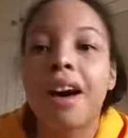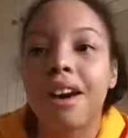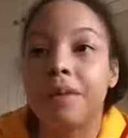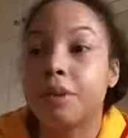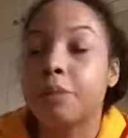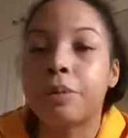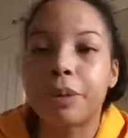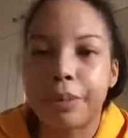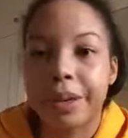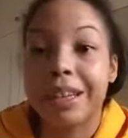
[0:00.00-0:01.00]
Um, it's
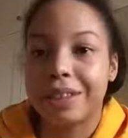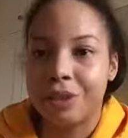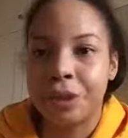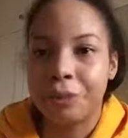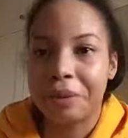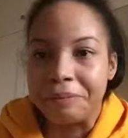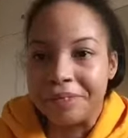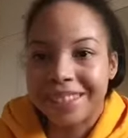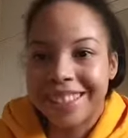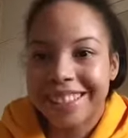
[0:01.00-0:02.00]
probably be in two
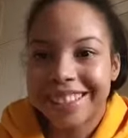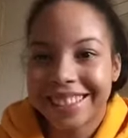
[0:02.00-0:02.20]
months.